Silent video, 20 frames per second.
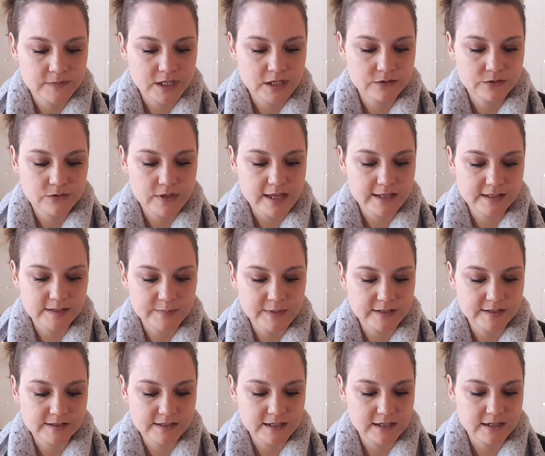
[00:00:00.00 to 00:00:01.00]
Oh, that
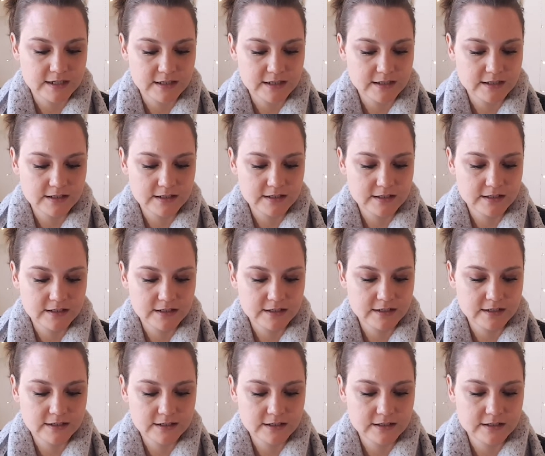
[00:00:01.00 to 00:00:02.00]
smells
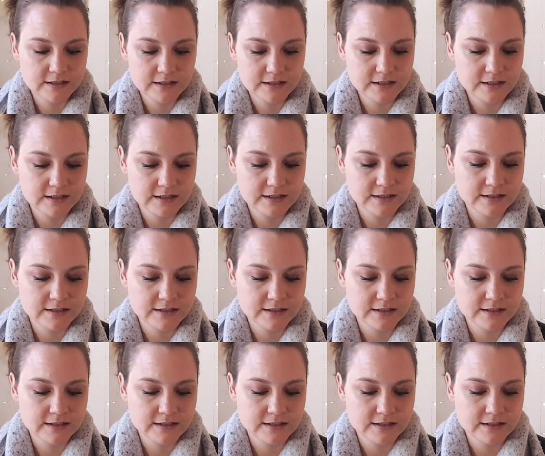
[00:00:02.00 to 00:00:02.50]
good.